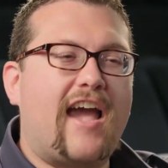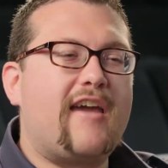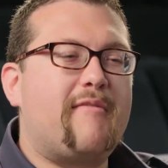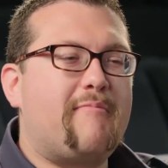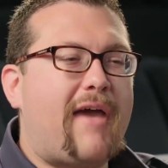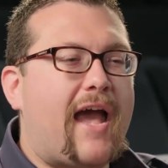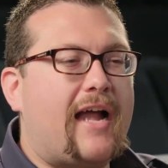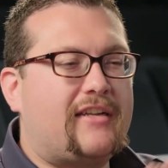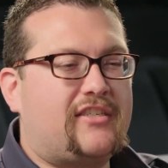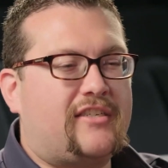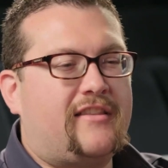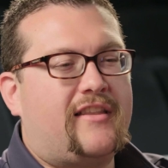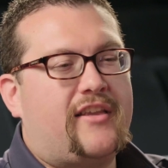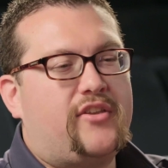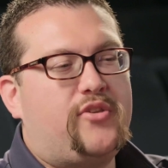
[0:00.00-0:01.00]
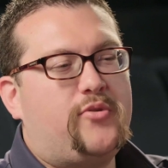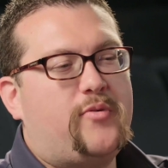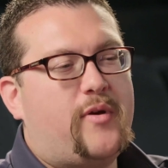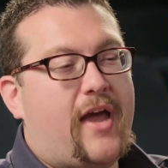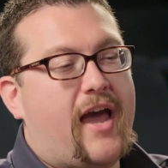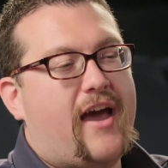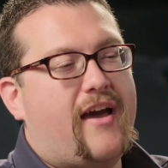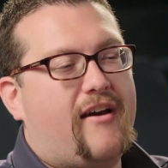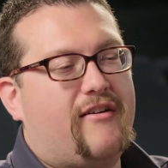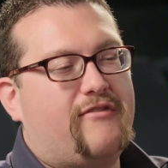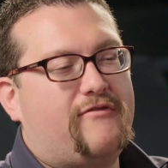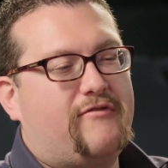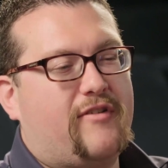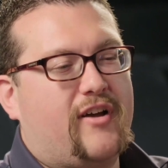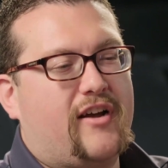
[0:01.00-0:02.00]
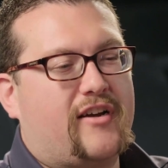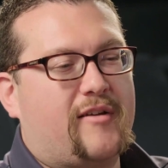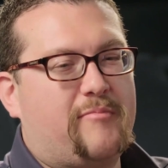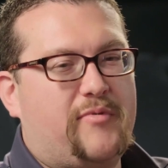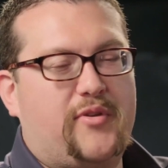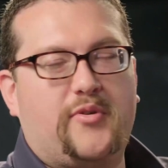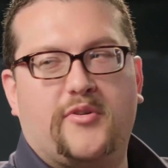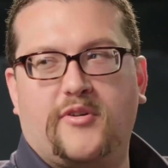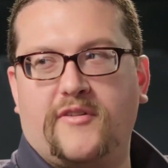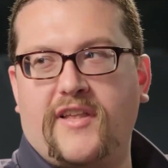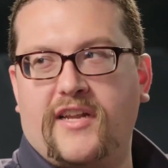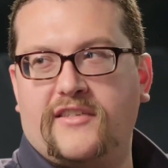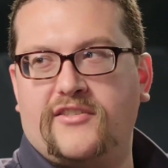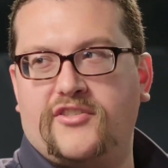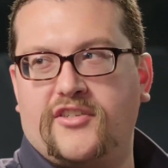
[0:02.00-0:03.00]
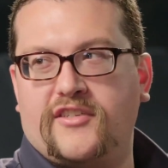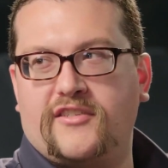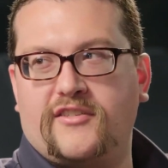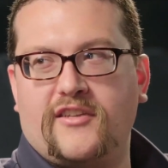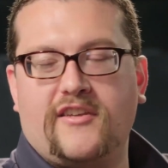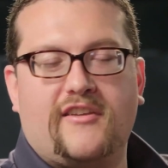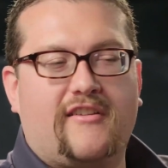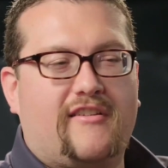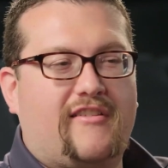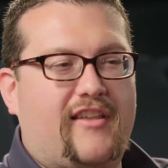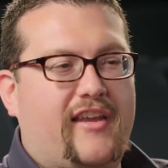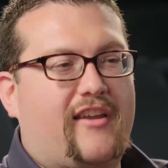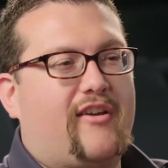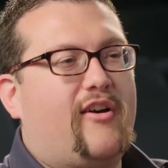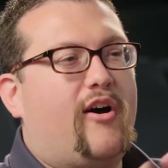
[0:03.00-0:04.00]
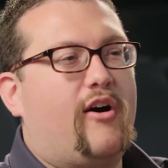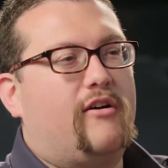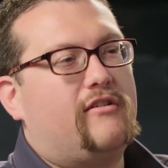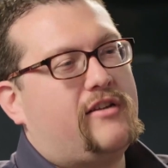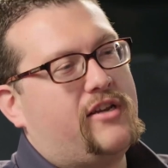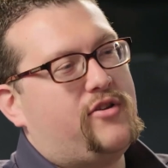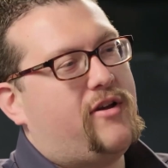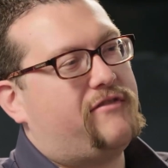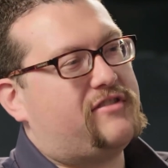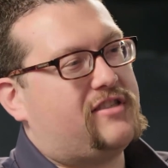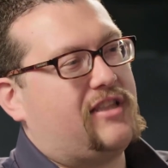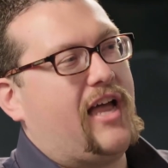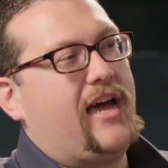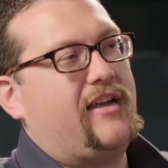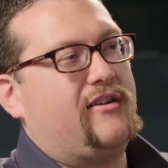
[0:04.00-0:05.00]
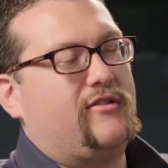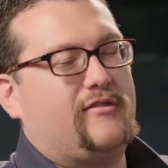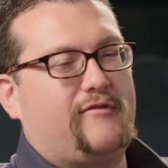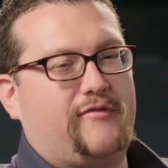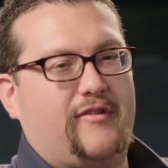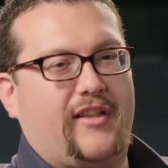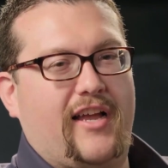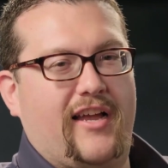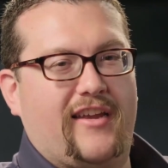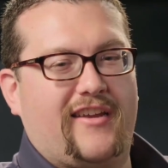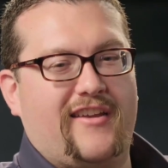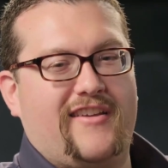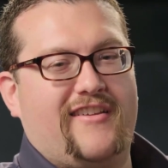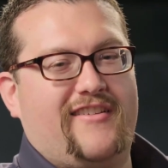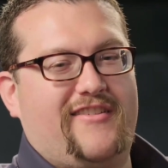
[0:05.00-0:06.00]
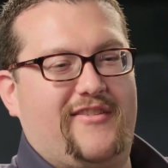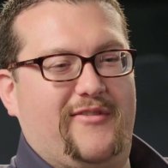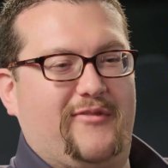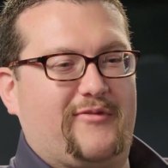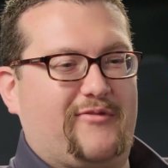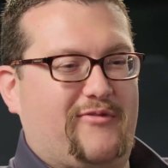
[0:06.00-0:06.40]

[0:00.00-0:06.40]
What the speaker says: I imagine that you have a computer that is just like Hulk, and you have sliders for like, you know,